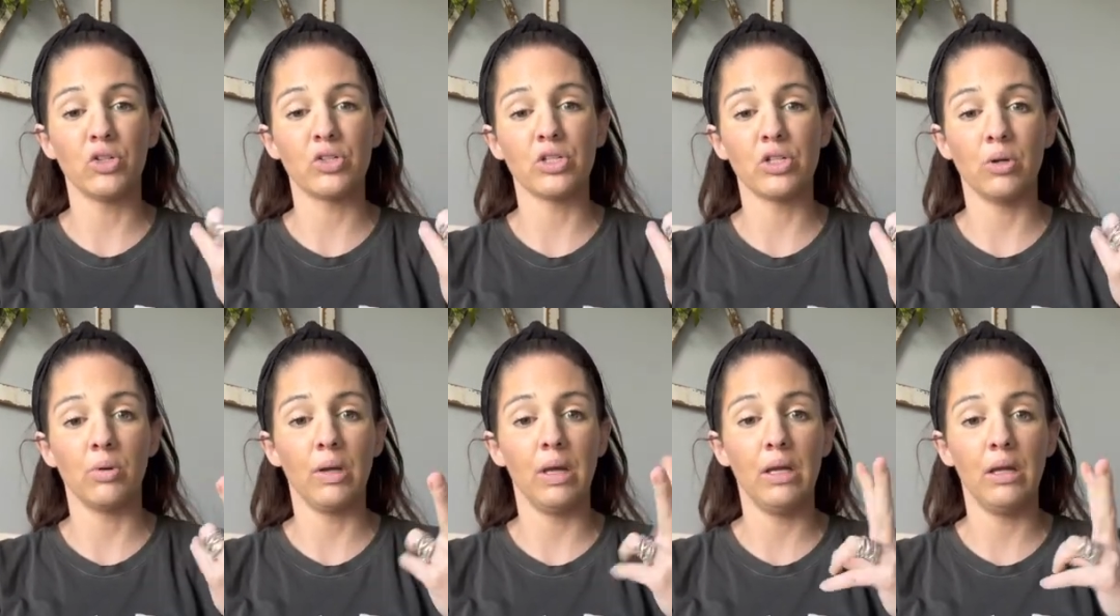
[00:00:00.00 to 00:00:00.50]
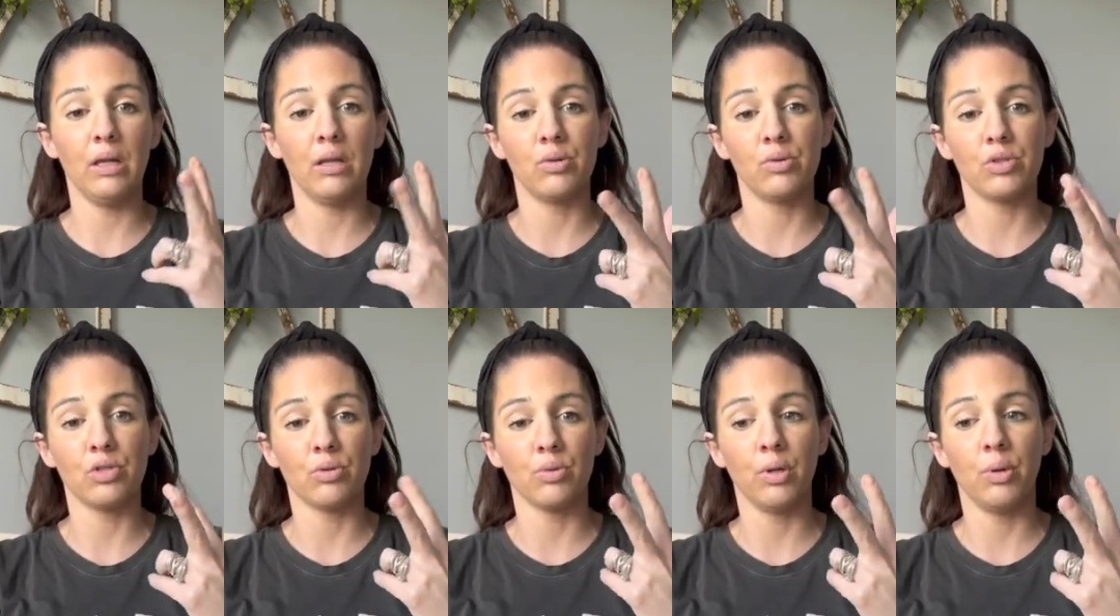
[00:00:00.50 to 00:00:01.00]
So any of
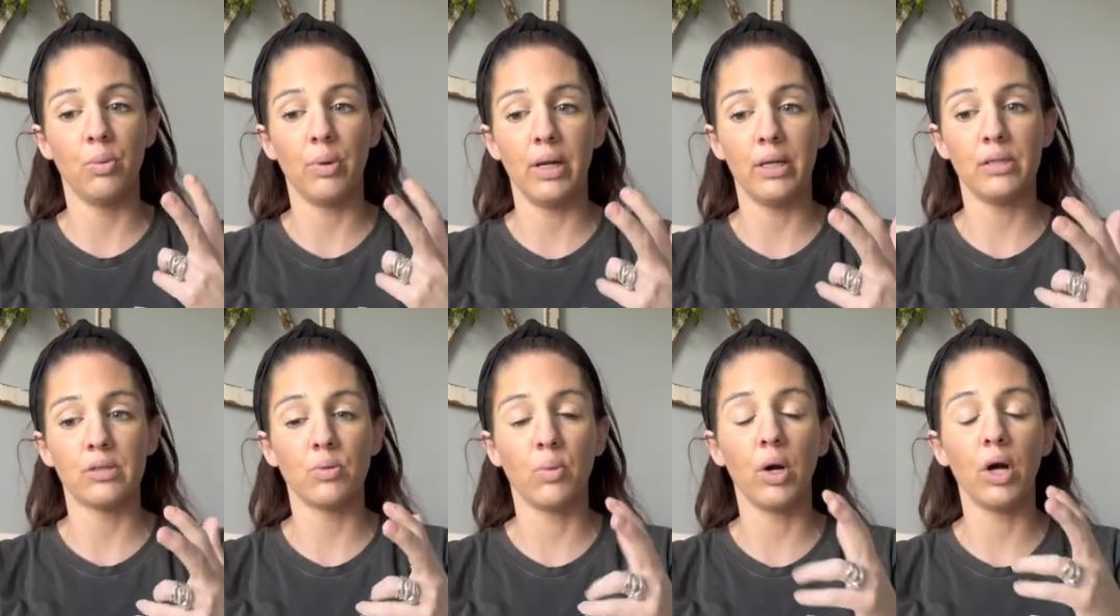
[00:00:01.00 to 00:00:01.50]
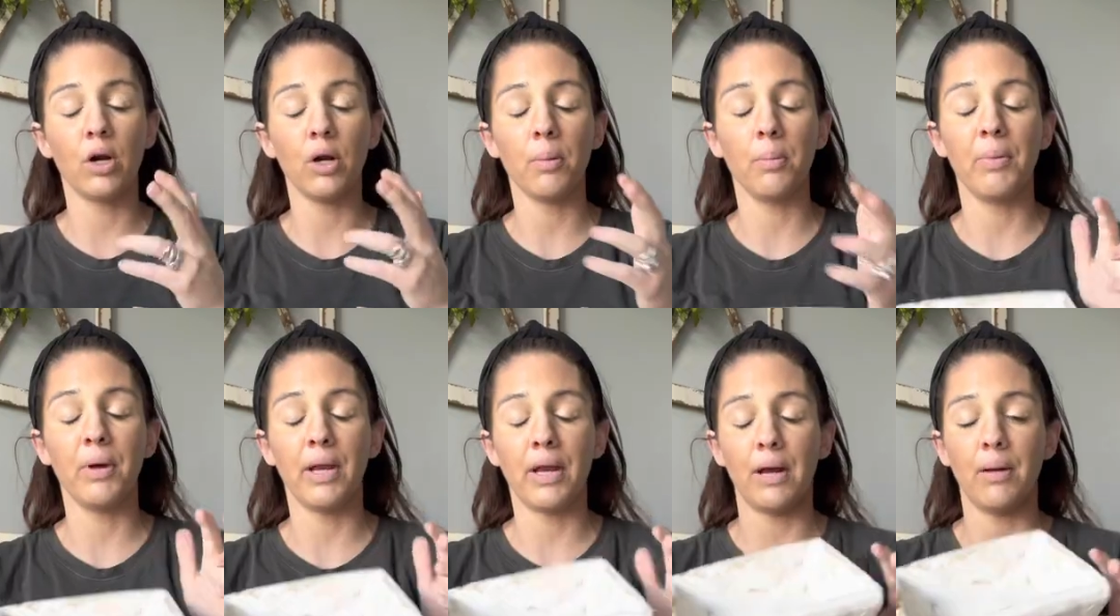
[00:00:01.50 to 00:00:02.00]
those three ways work,
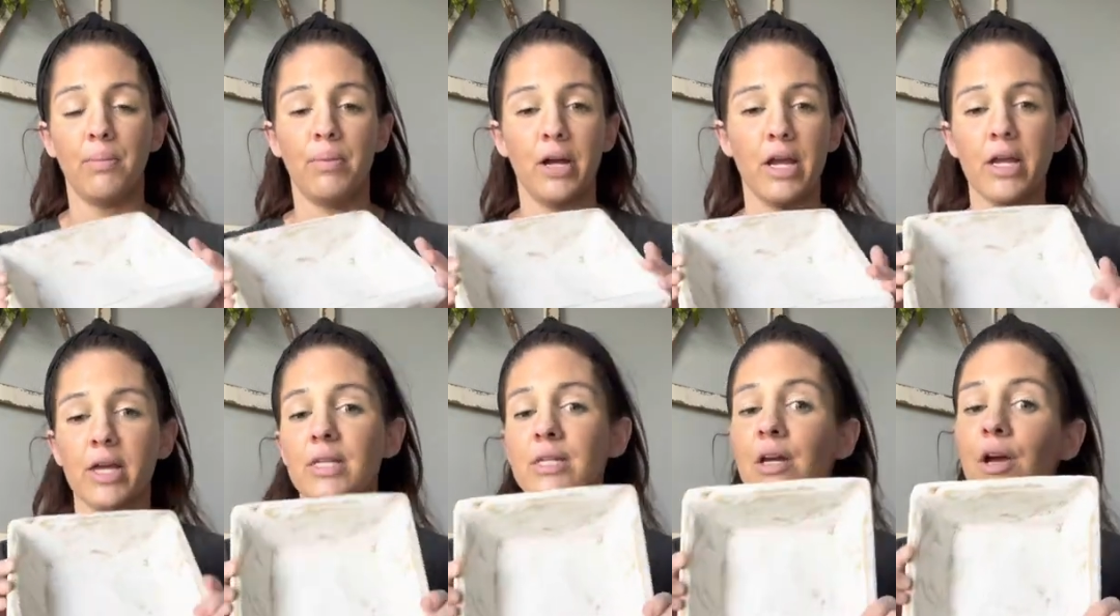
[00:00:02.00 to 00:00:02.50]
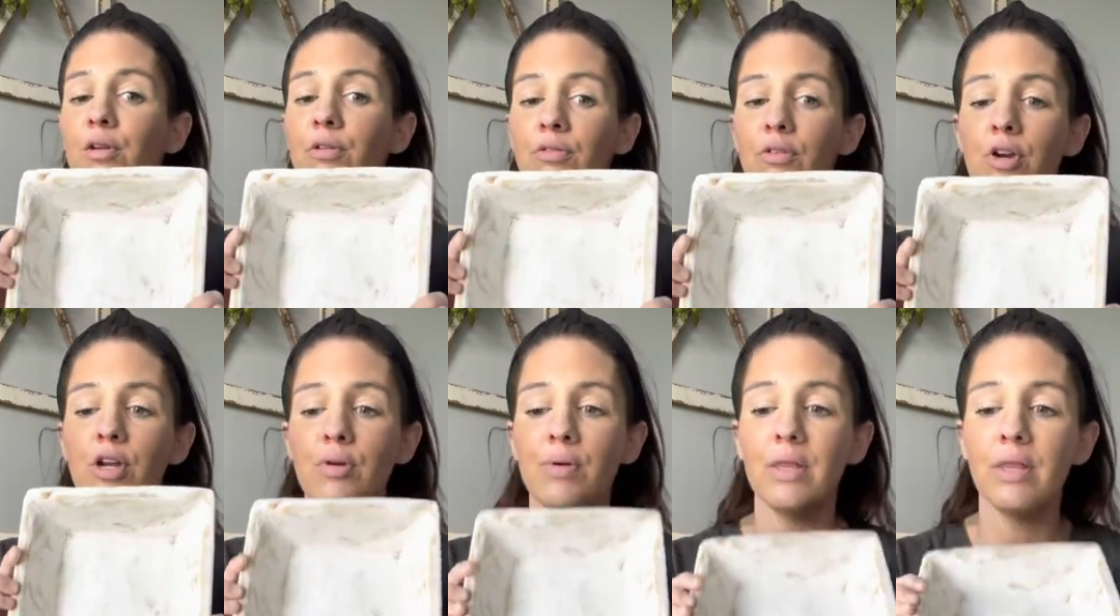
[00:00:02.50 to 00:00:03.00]
but I break it down
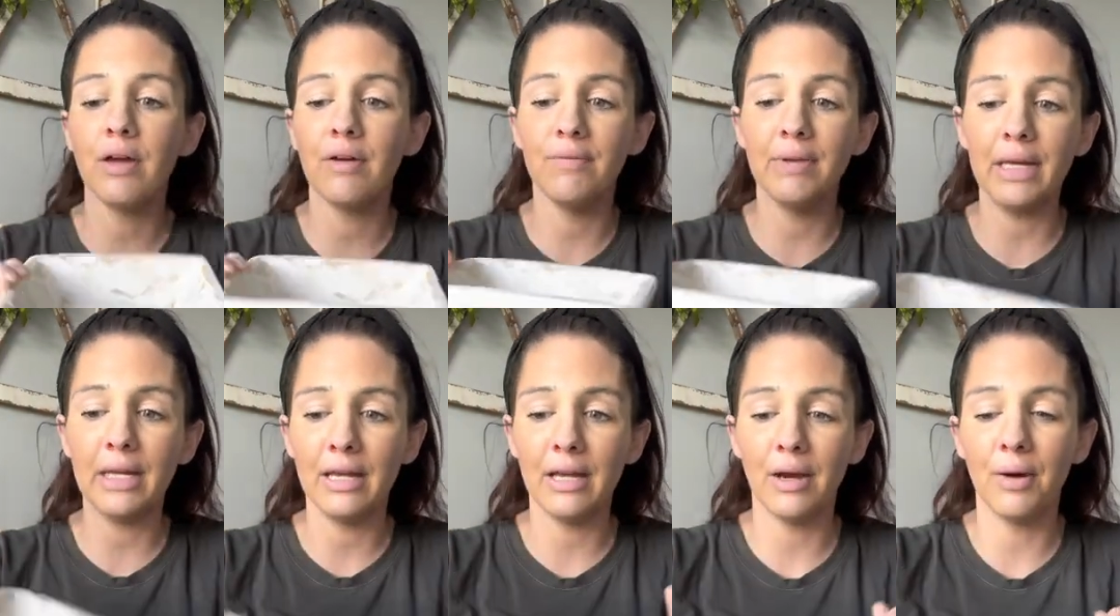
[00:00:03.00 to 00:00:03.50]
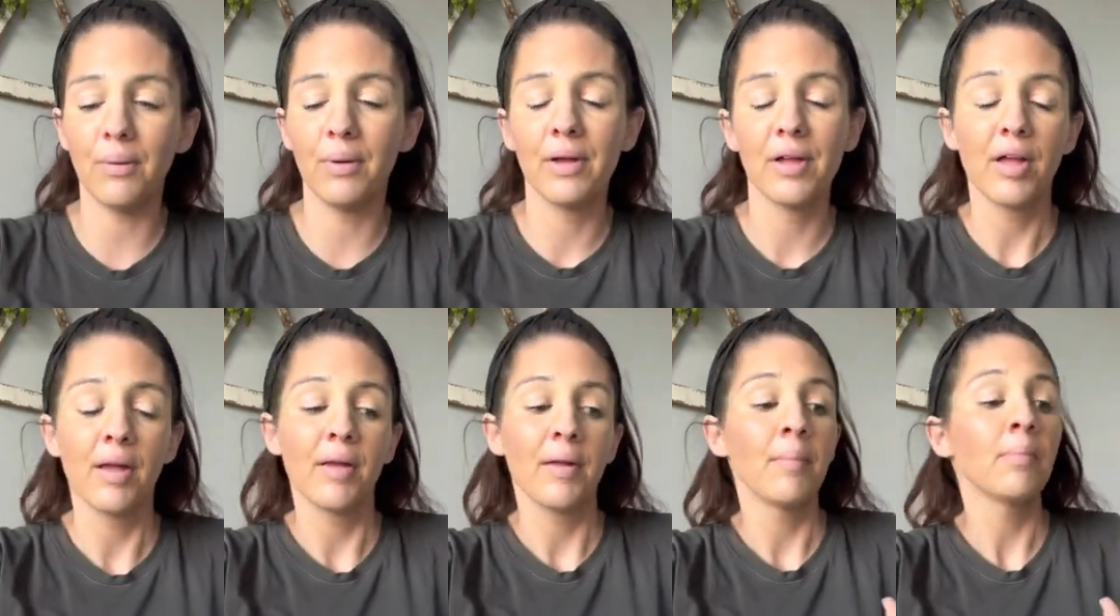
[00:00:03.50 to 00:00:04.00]
for you in that video.
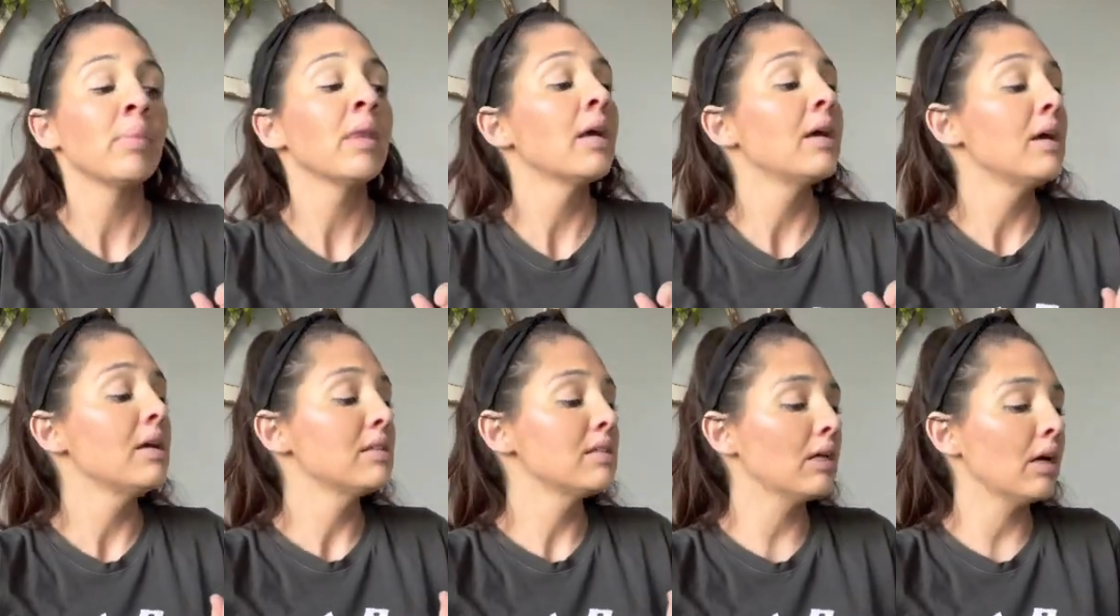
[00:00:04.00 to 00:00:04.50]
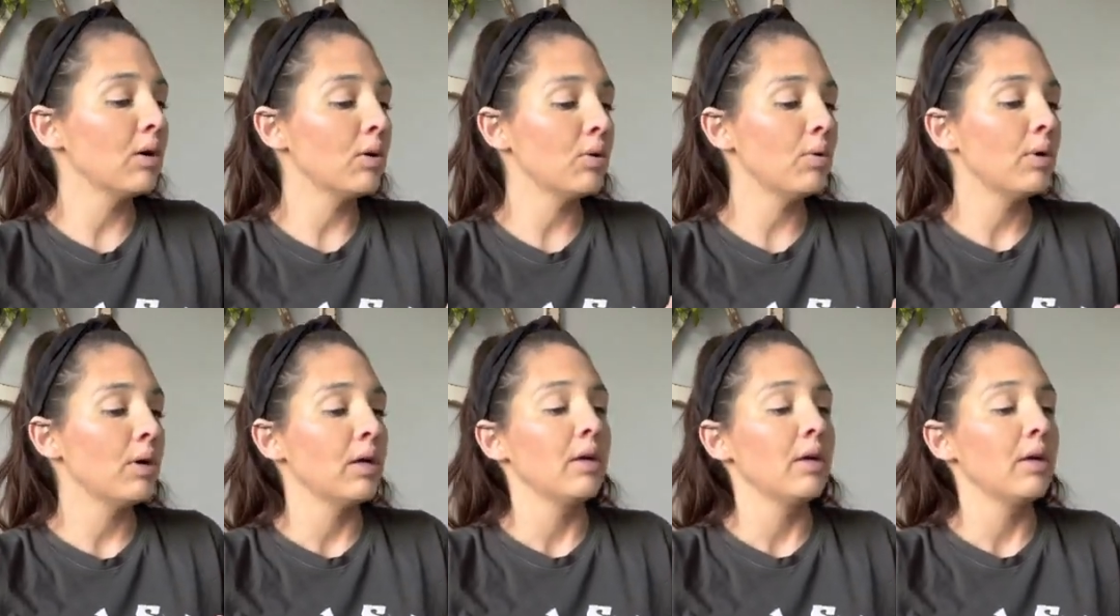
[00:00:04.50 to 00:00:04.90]
So